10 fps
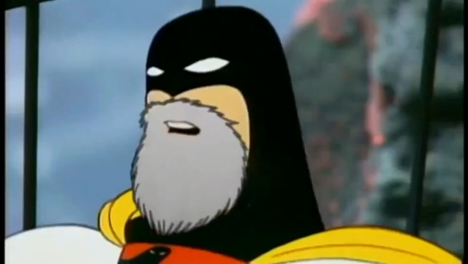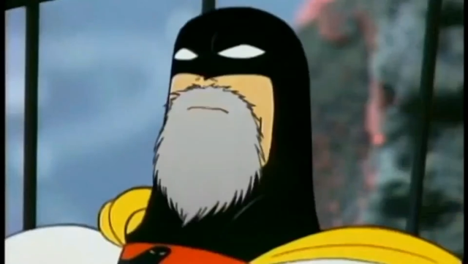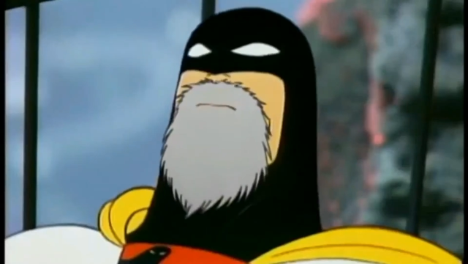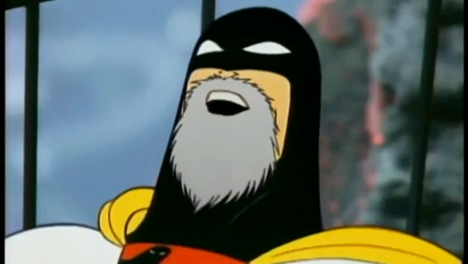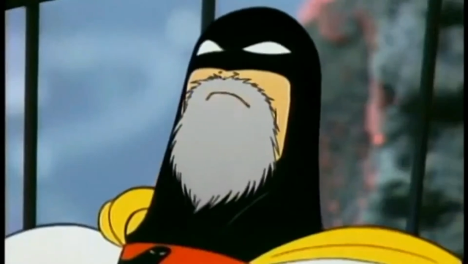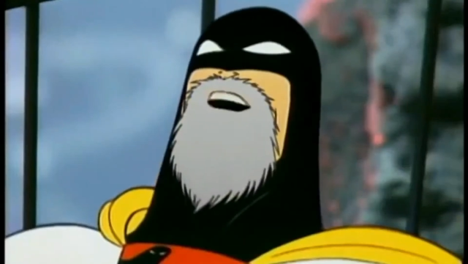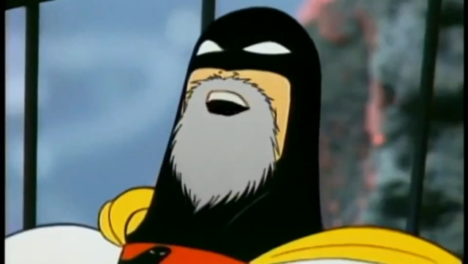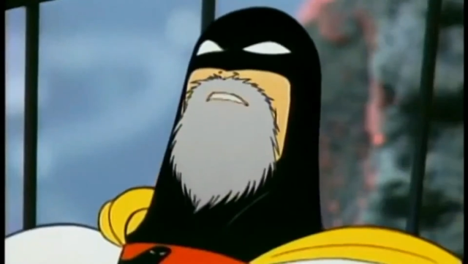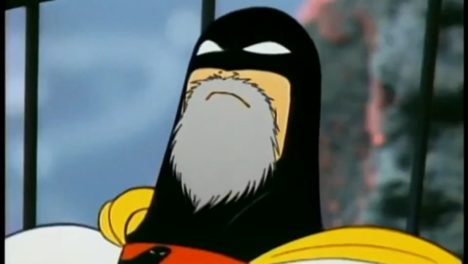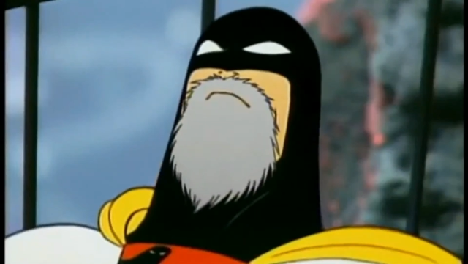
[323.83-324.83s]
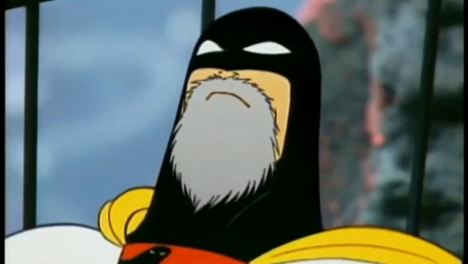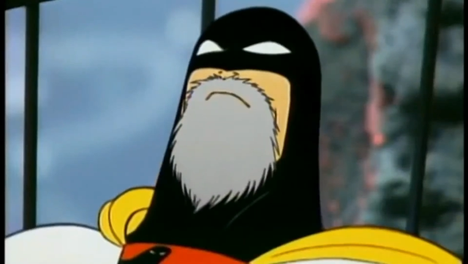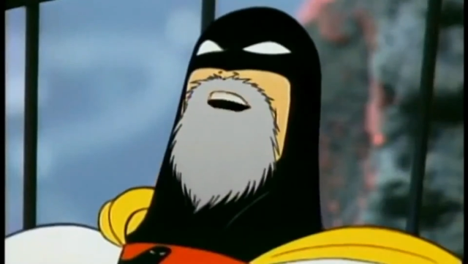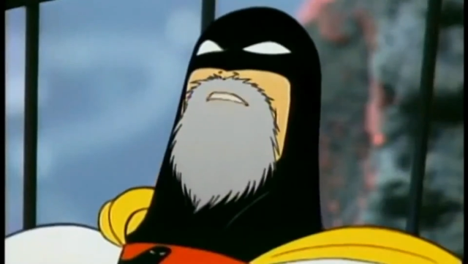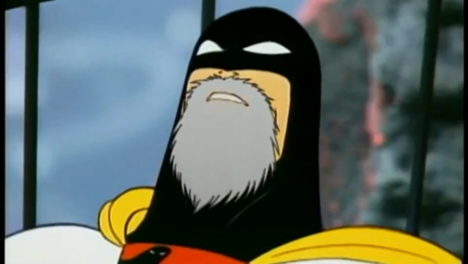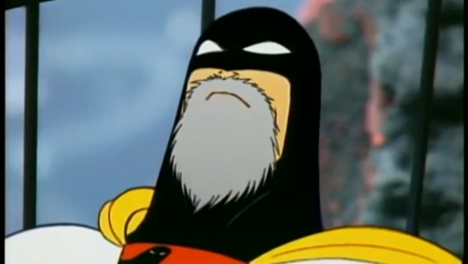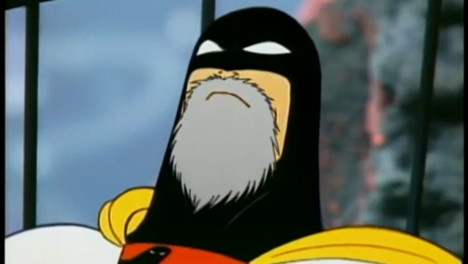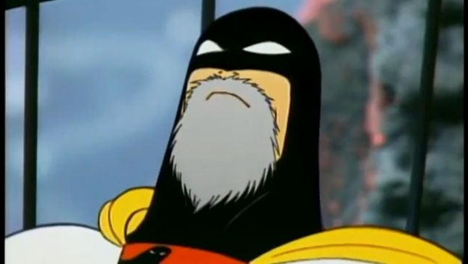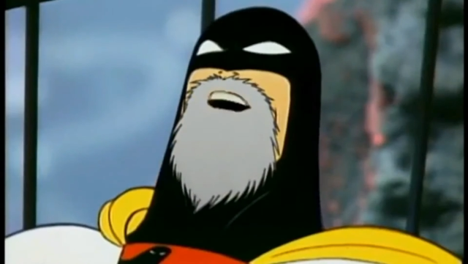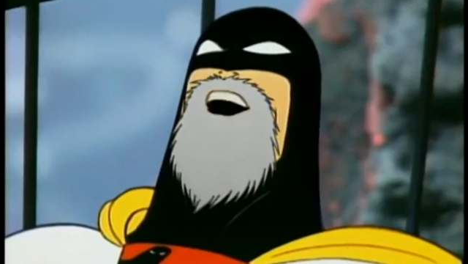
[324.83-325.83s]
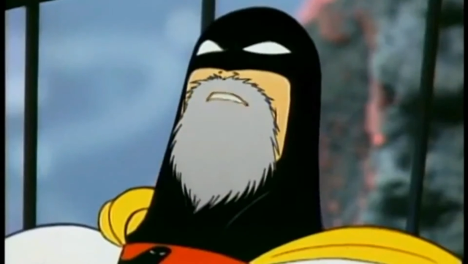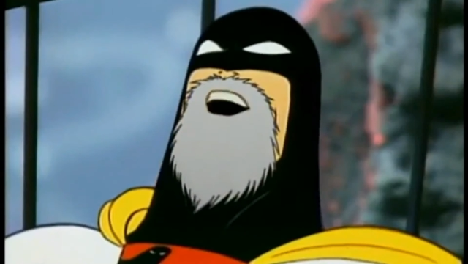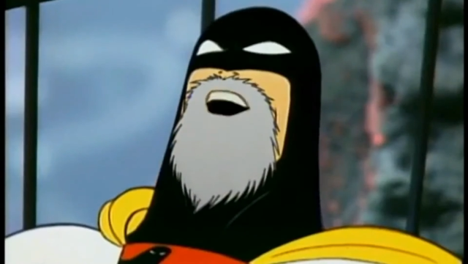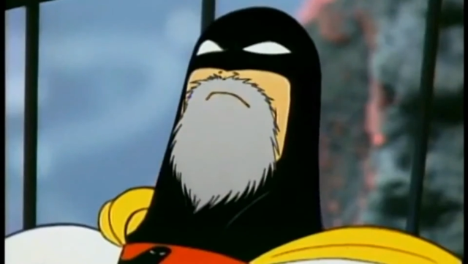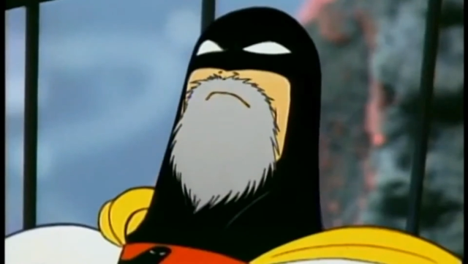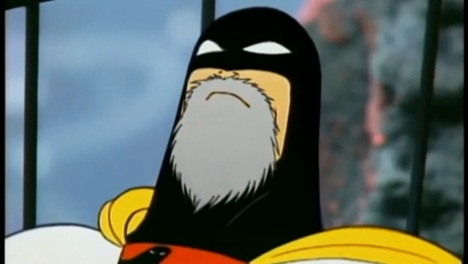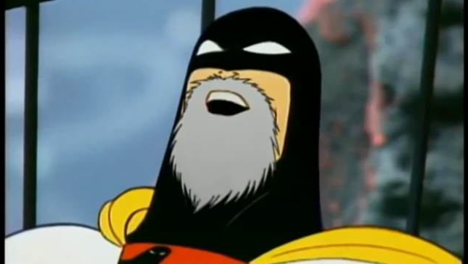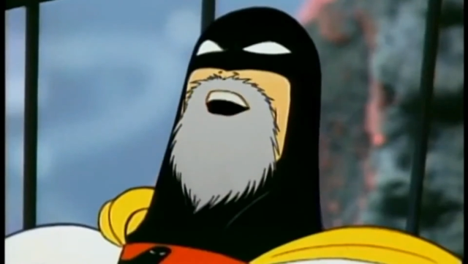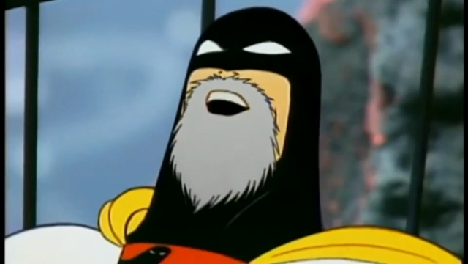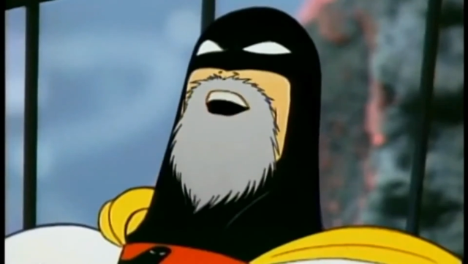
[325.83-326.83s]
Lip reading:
No face is visible, so there are no lips to read.